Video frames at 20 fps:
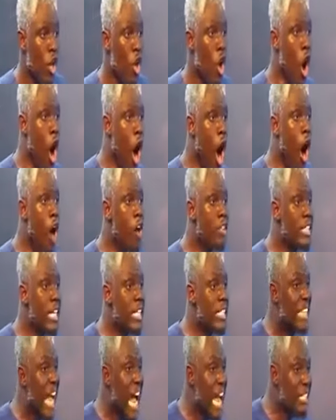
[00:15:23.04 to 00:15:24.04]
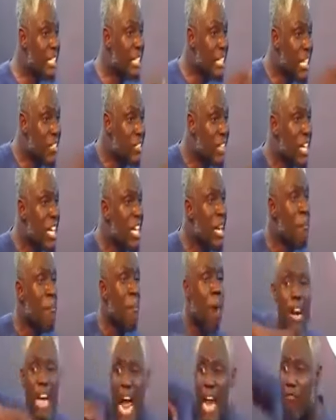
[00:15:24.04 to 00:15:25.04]
All the dances in
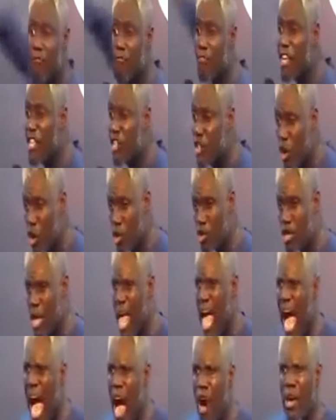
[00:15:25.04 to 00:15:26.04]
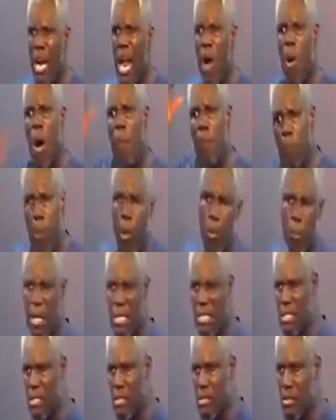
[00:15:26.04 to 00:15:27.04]
immoral videos are on our
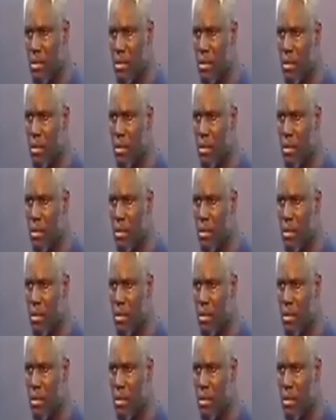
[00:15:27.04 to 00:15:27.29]
pulpits.